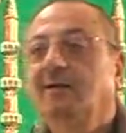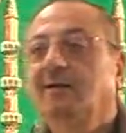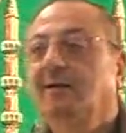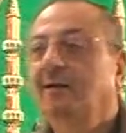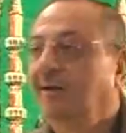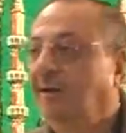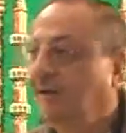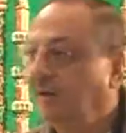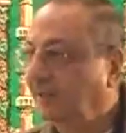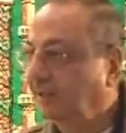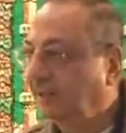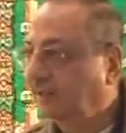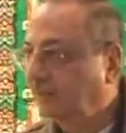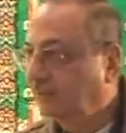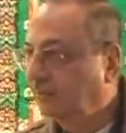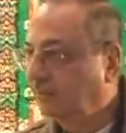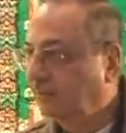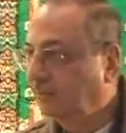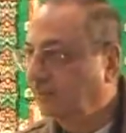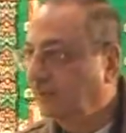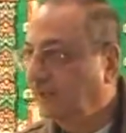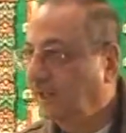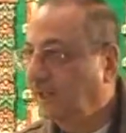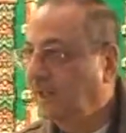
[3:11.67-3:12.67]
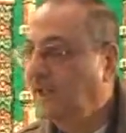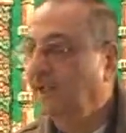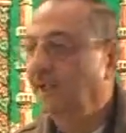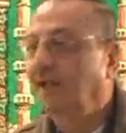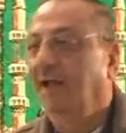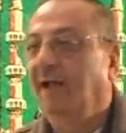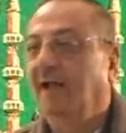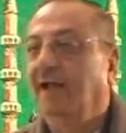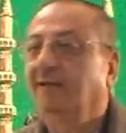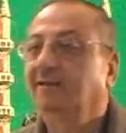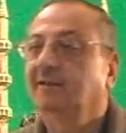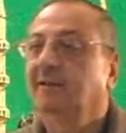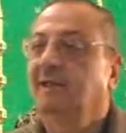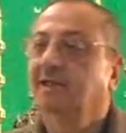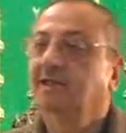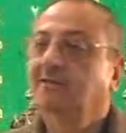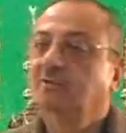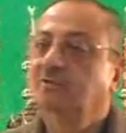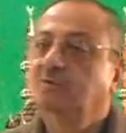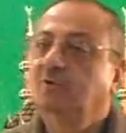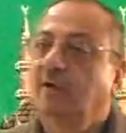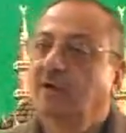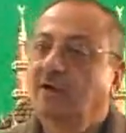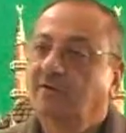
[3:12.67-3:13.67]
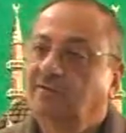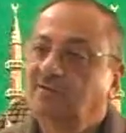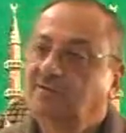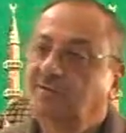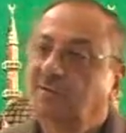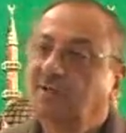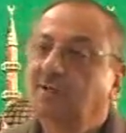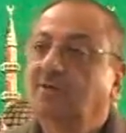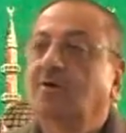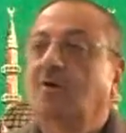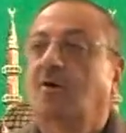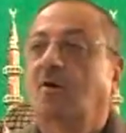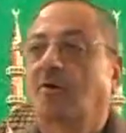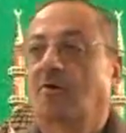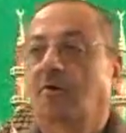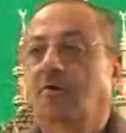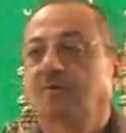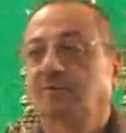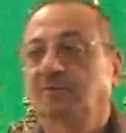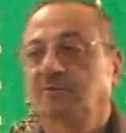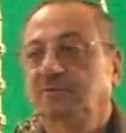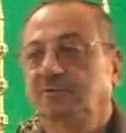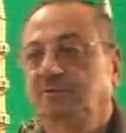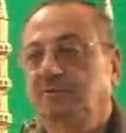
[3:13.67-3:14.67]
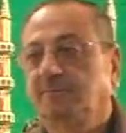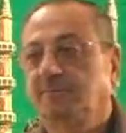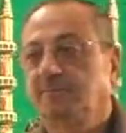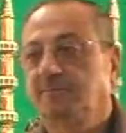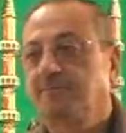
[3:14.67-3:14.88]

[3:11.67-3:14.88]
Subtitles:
Qaliluna. And then you have 3 columns.